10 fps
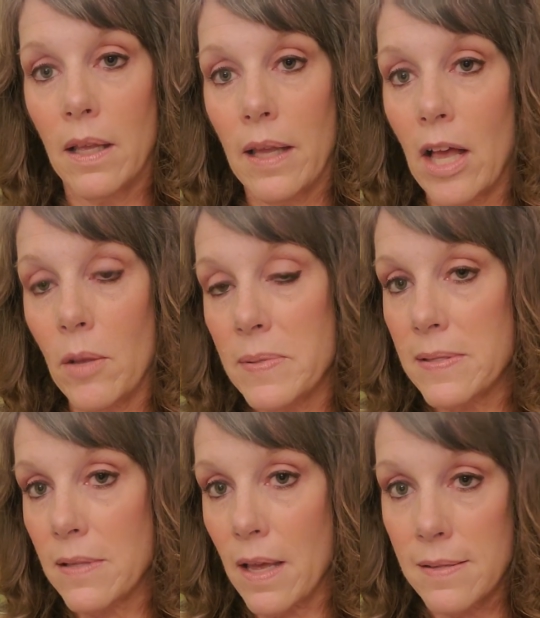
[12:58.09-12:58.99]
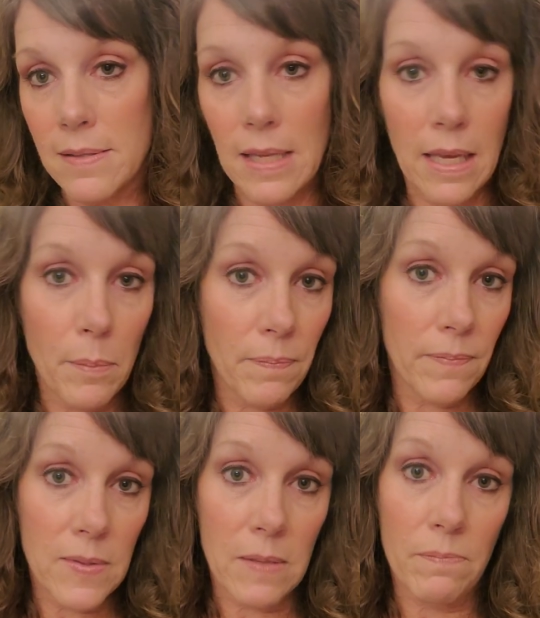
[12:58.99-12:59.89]
helps us get
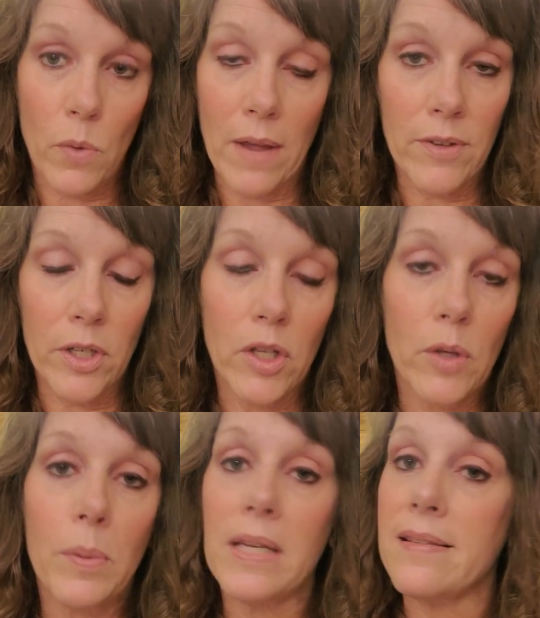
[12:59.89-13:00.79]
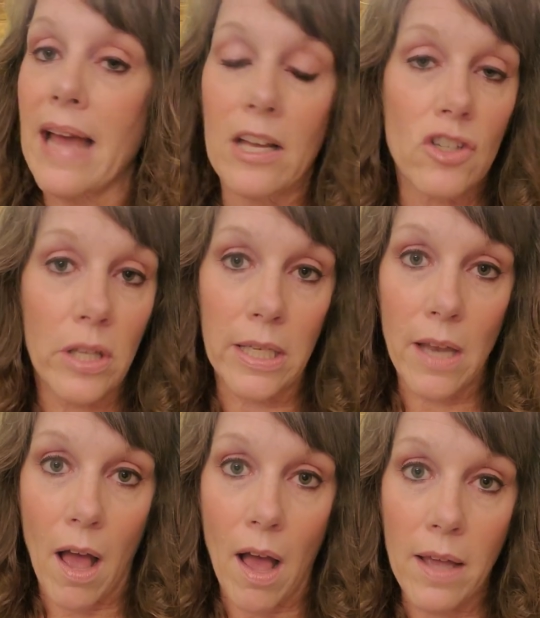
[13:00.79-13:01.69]
some revenue, but it's actually
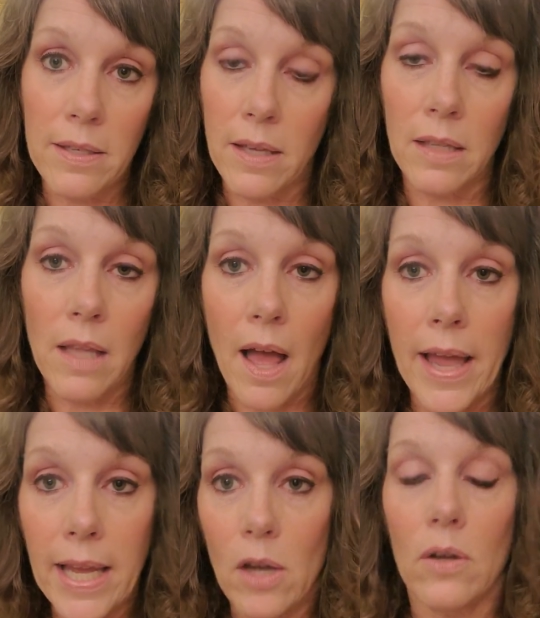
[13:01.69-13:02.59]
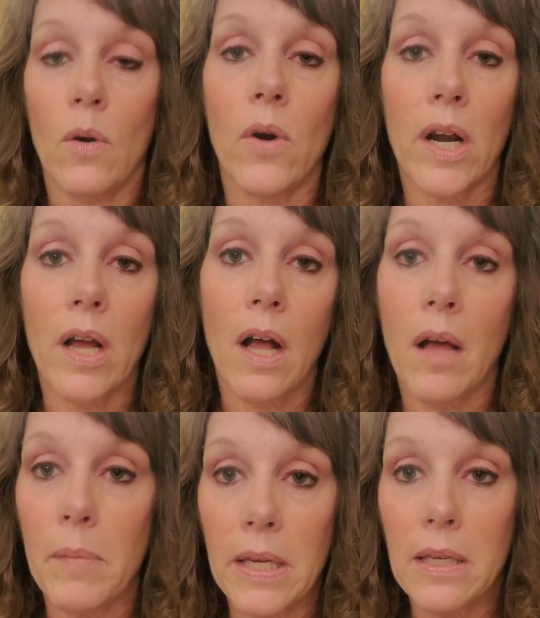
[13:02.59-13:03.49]
not. A like or a
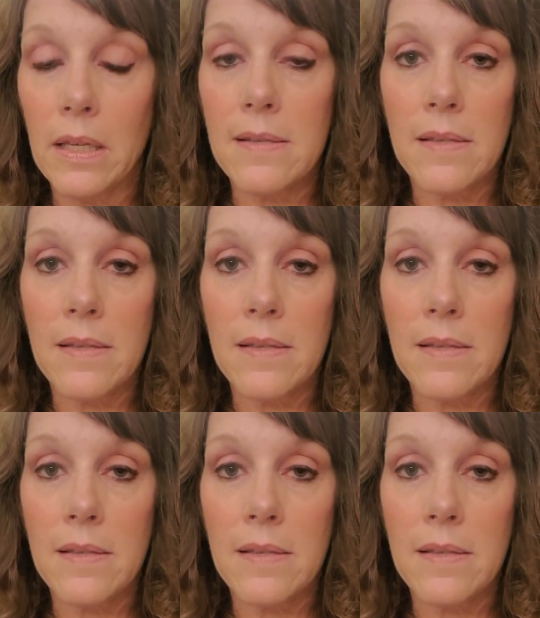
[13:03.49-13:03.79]
comment is